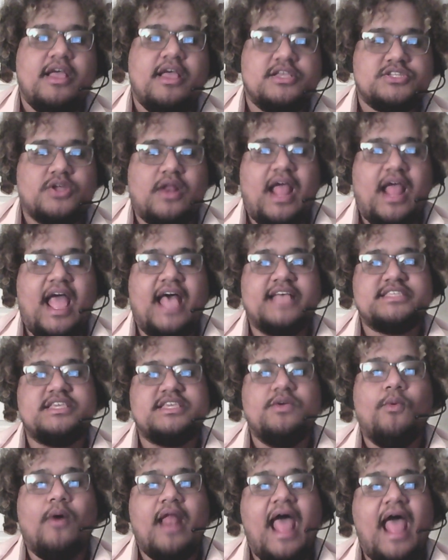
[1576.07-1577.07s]
start
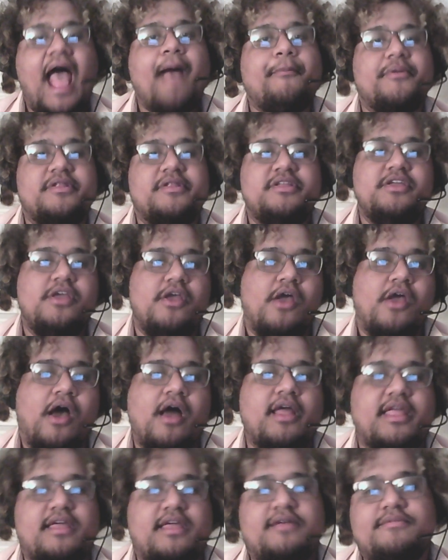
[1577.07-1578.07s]
asking what happened. Yuck!